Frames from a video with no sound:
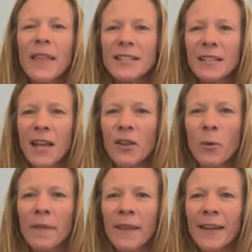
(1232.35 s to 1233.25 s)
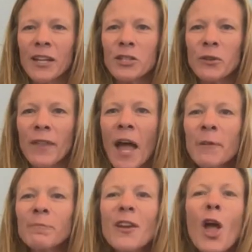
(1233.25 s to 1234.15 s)
That's another way they can do
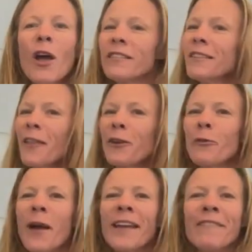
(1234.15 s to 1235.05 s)
that. Another way,